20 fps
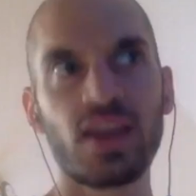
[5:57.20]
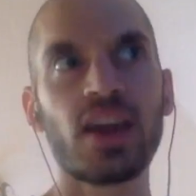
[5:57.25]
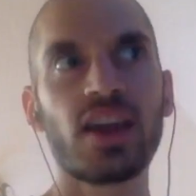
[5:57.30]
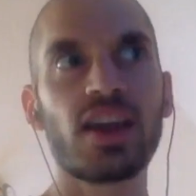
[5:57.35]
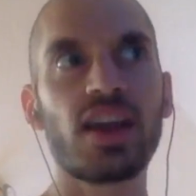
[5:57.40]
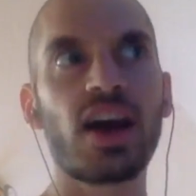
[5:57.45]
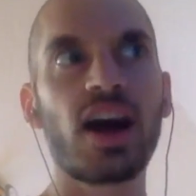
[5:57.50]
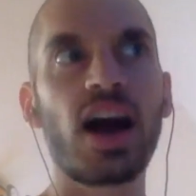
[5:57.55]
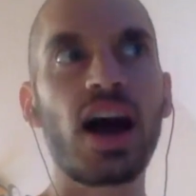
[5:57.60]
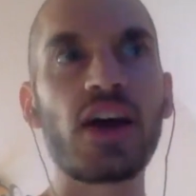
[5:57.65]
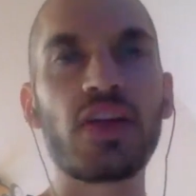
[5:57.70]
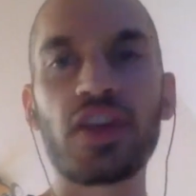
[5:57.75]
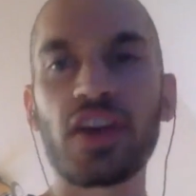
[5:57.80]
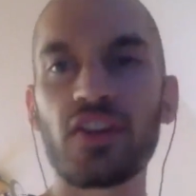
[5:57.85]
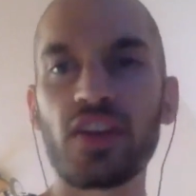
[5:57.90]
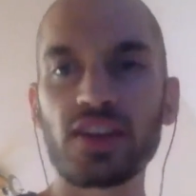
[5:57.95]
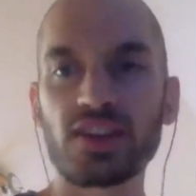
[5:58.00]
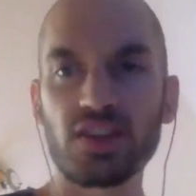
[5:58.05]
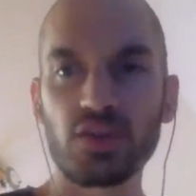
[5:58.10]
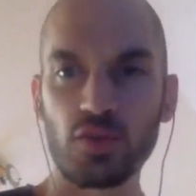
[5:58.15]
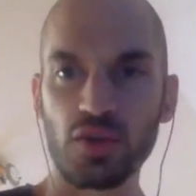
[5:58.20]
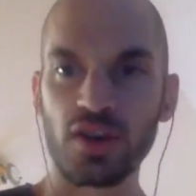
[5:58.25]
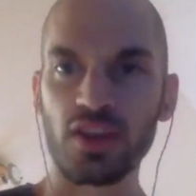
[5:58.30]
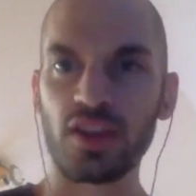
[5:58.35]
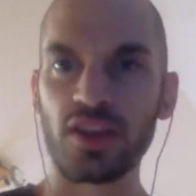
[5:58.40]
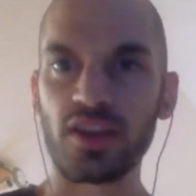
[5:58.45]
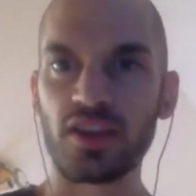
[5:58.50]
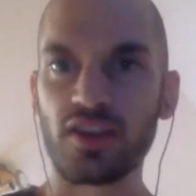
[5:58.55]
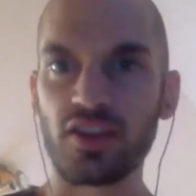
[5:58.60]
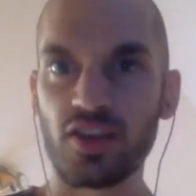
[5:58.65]
Yeah, I think that's a really
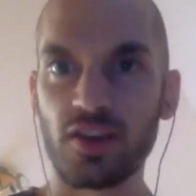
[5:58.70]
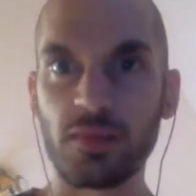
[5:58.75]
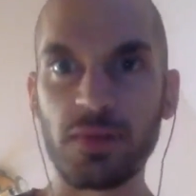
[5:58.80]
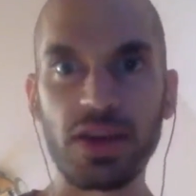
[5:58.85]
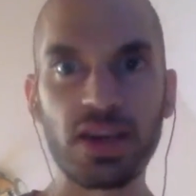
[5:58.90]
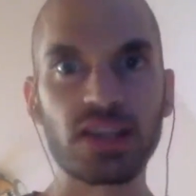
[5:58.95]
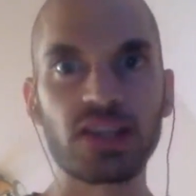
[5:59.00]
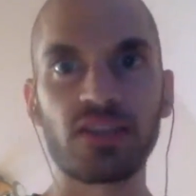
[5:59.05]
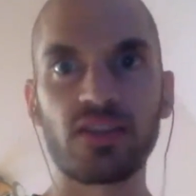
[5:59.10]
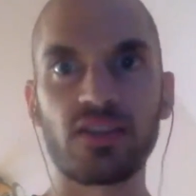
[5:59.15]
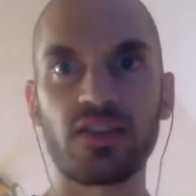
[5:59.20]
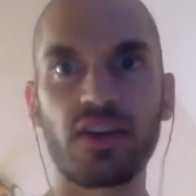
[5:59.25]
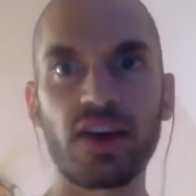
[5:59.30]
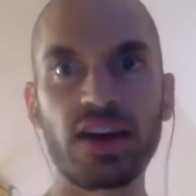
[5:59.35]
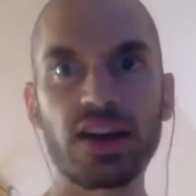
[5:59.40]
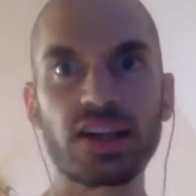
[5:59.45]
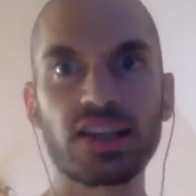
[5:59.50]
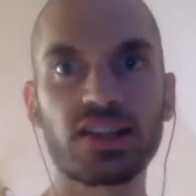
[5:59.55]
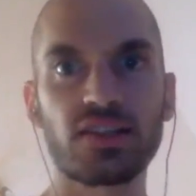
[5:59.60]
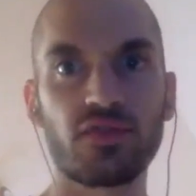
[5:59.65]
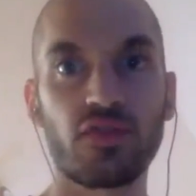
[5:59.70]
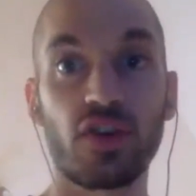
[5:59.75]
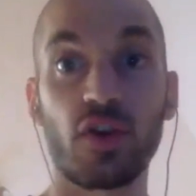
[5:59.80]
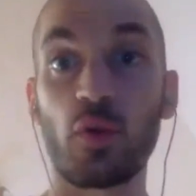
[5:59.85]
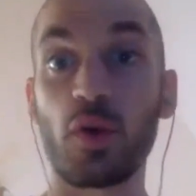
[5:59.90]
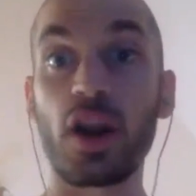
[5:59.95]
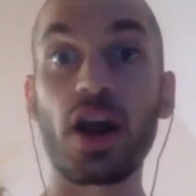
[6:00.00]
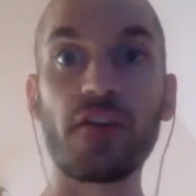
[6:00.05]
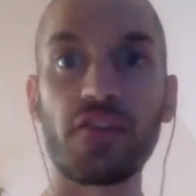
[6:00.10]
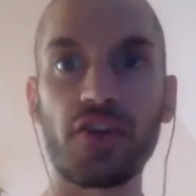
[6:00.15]
good piece of advice
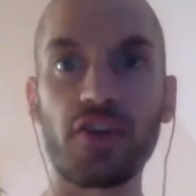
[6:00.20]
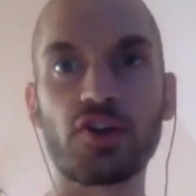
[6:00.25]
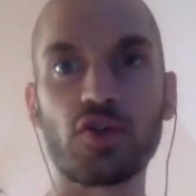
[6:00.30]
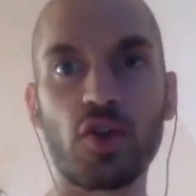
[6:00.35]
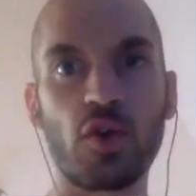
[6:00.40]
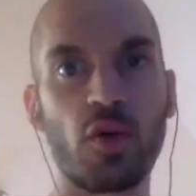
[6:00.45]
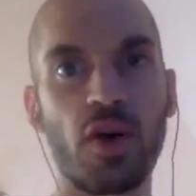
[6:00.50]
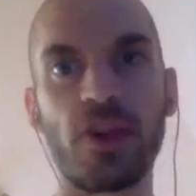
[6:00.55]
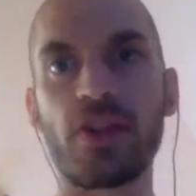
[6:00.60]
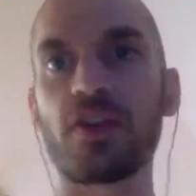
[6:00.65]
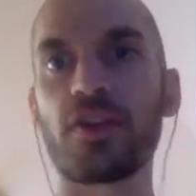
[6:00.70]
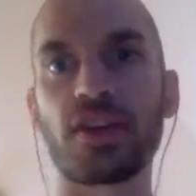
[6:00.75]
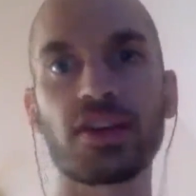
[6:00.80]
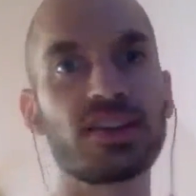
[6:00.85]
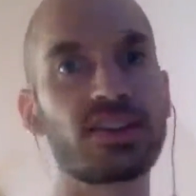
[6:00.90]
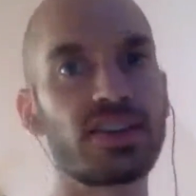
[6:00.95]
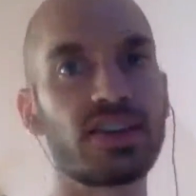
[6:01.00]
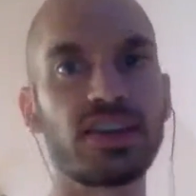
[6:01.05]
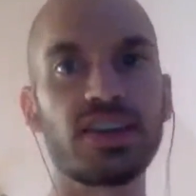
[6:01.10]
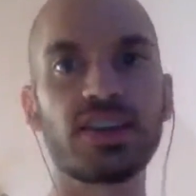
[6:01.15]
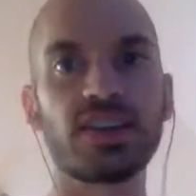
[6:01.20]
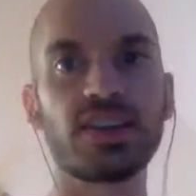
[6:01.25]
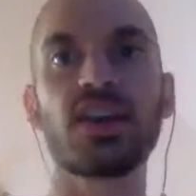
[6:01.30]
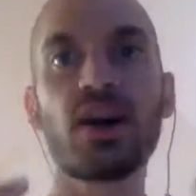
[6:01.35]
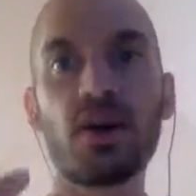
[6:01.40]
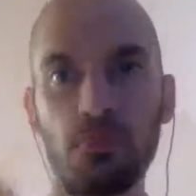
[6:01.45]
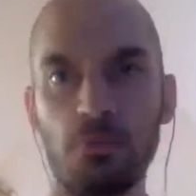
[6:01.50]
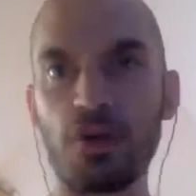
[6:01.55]
for whatever you're doing, whether it's these